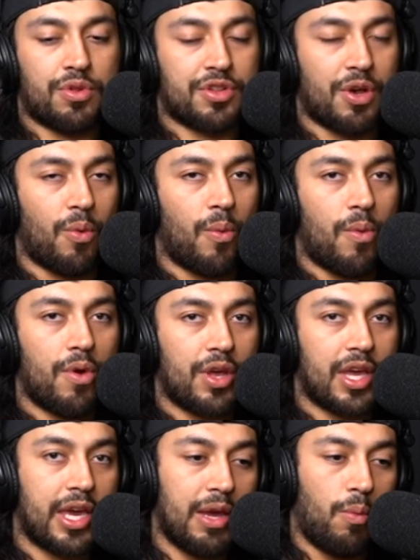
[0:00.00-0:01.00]
So
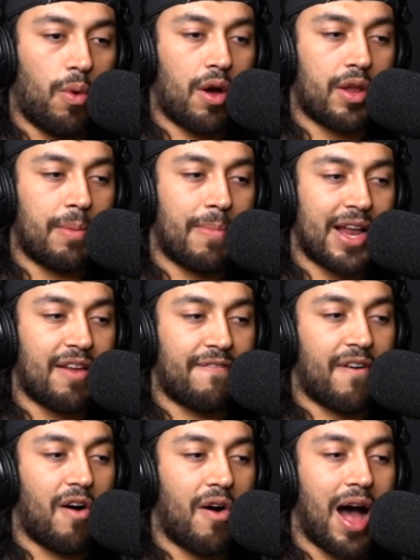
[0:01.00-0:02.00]
he won, and by default,